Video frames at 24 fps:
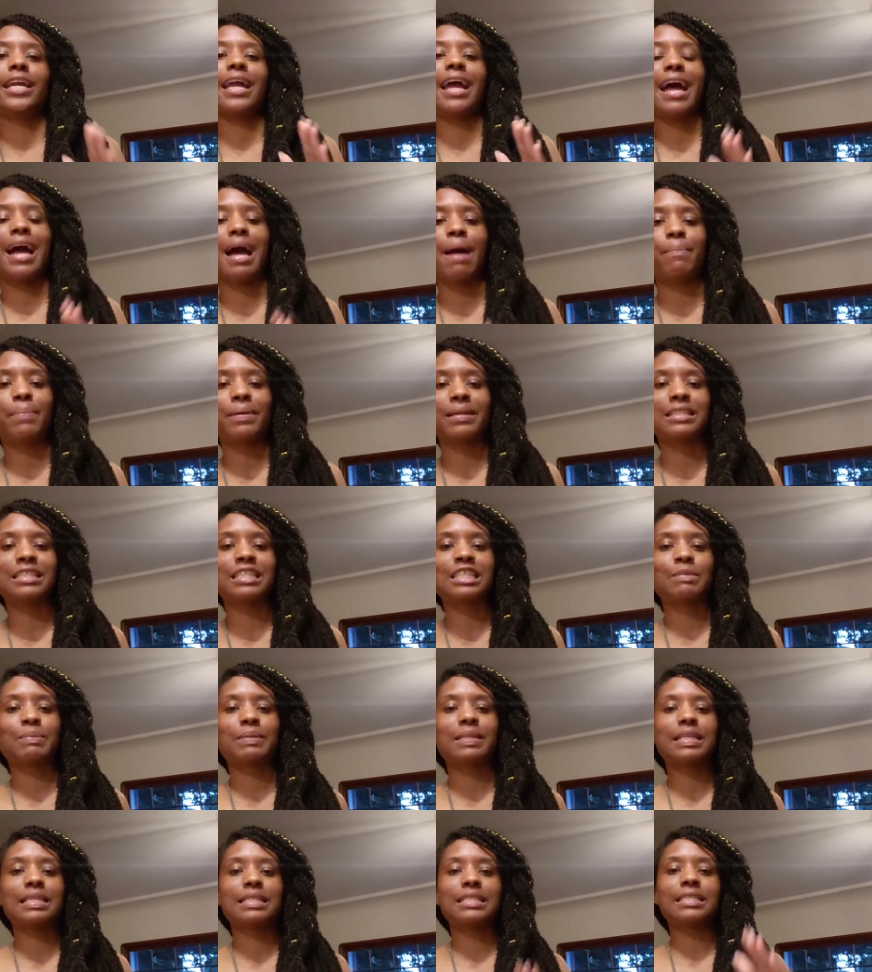happens.
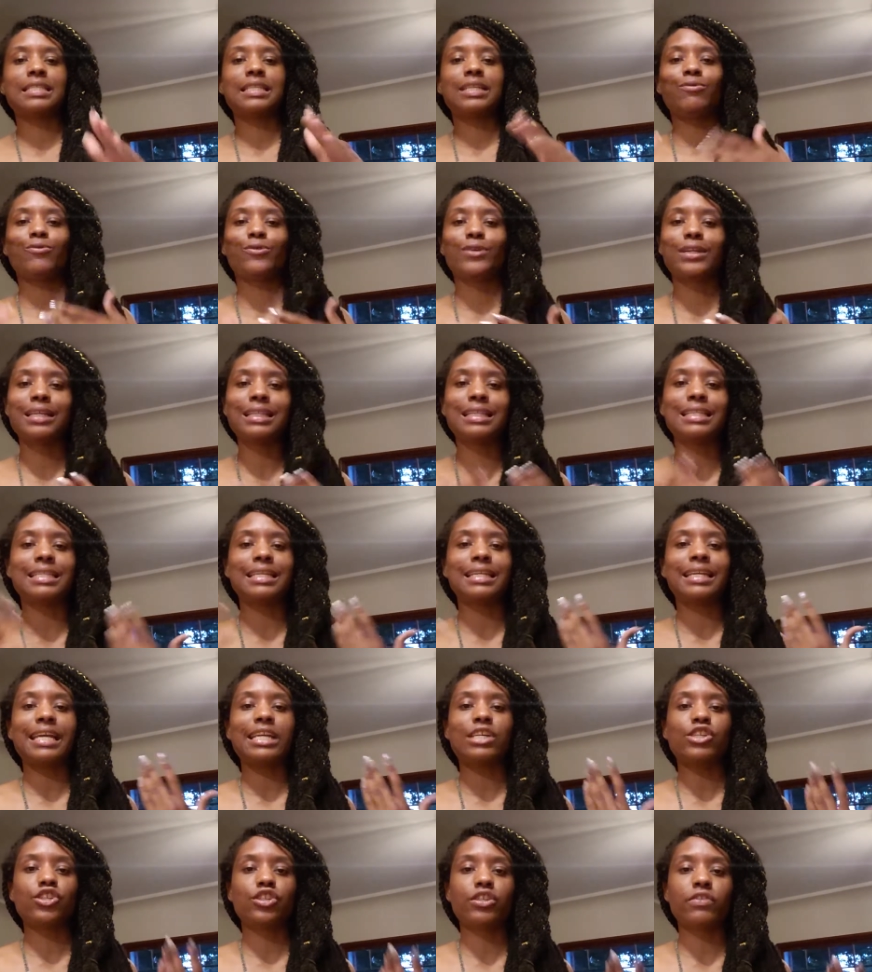Because the real
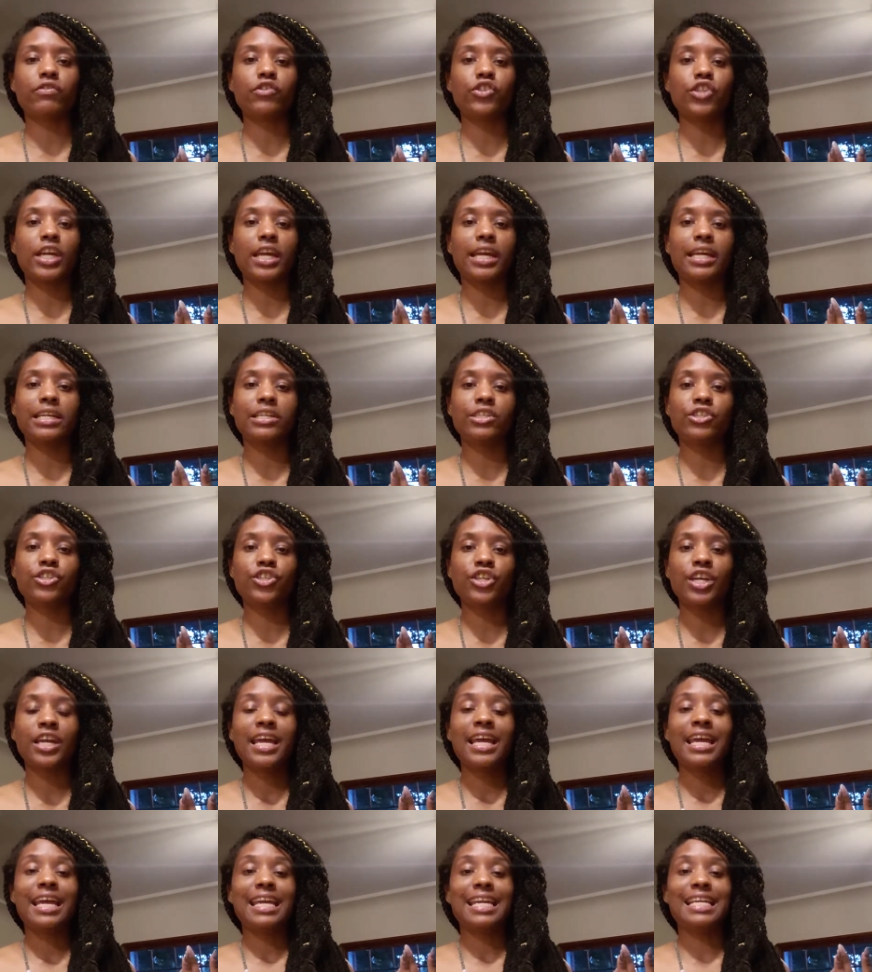indication of change
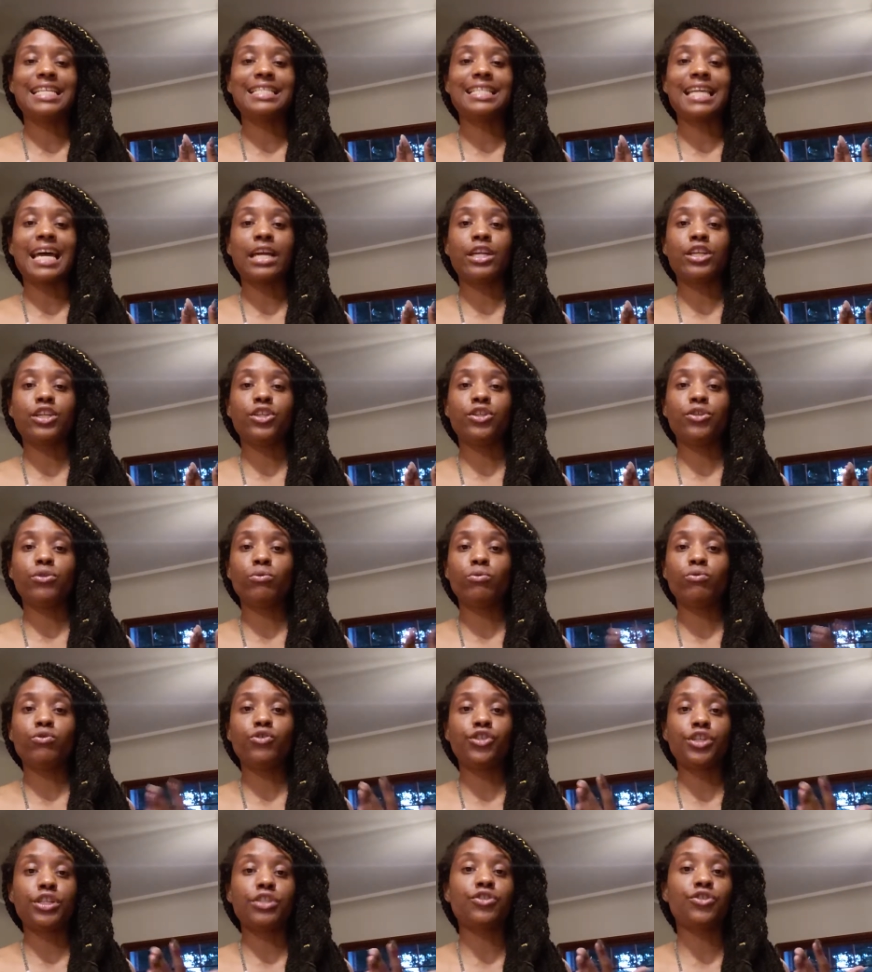is that you
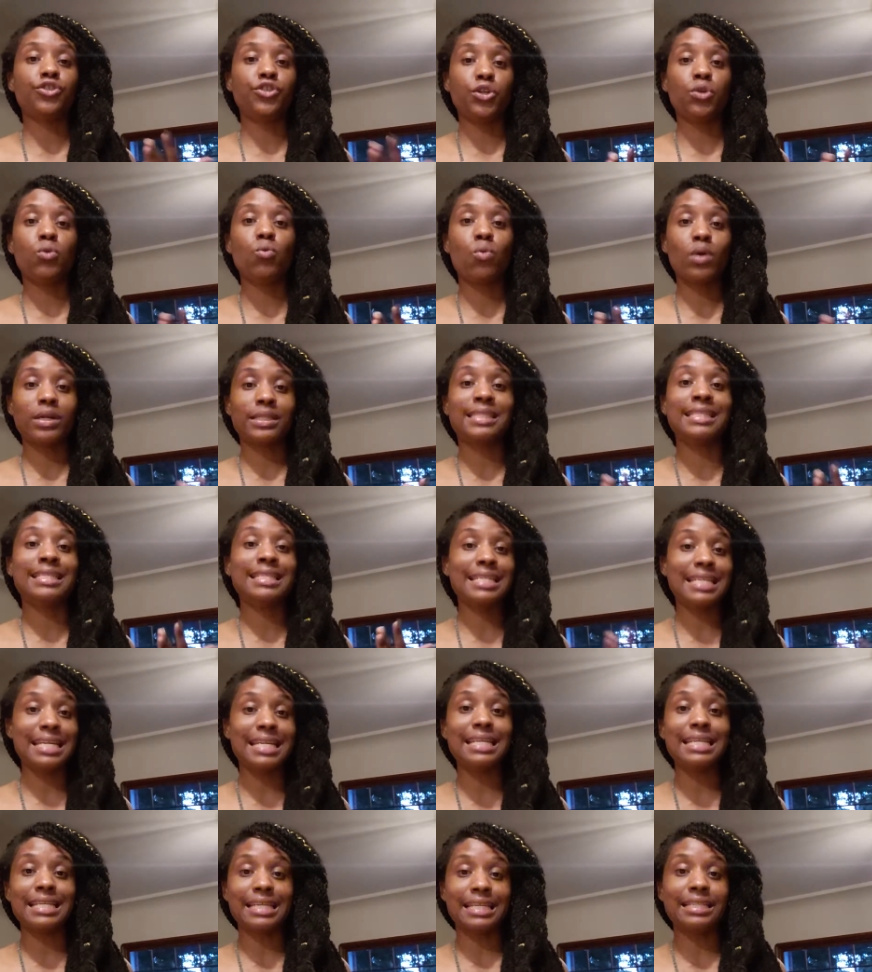just do what's
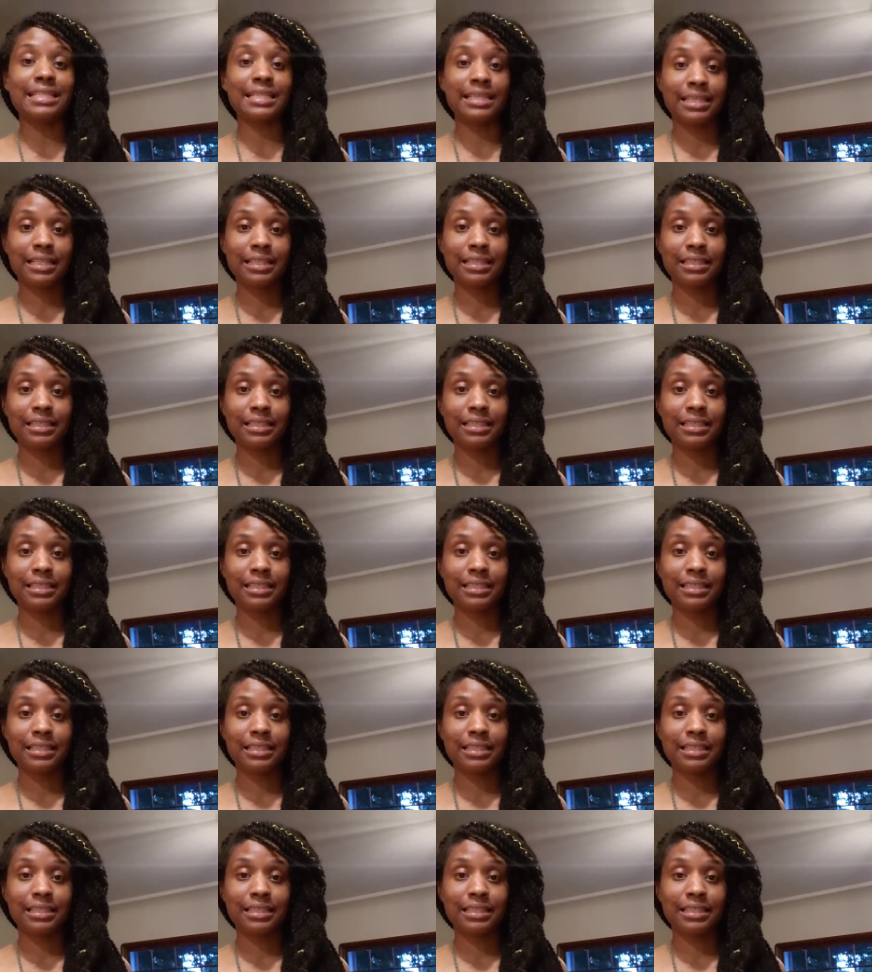needed